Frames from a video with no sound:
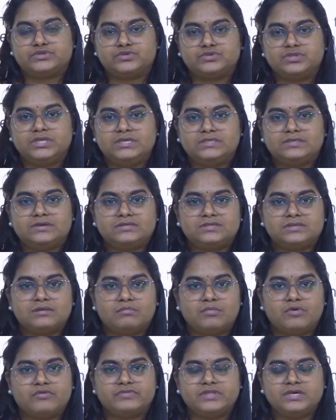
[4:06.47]
So these are some
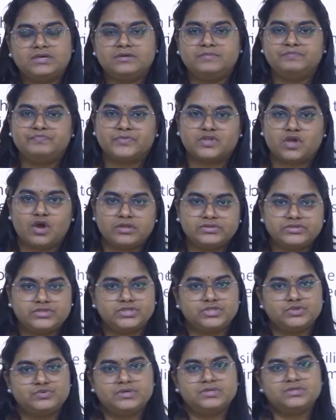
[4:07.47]
of the
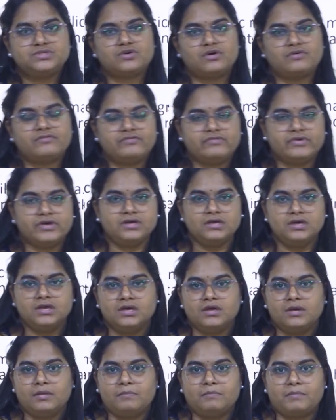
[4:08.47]
constituents of the
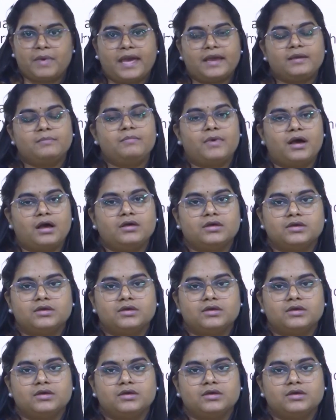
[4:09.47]
magma.